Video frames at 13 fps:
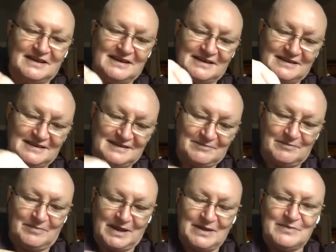and the
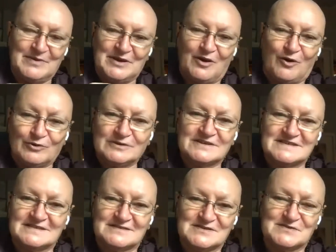baby
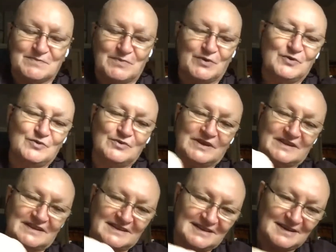holds the spoon,
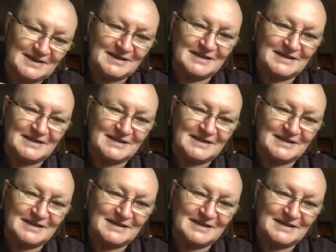and then they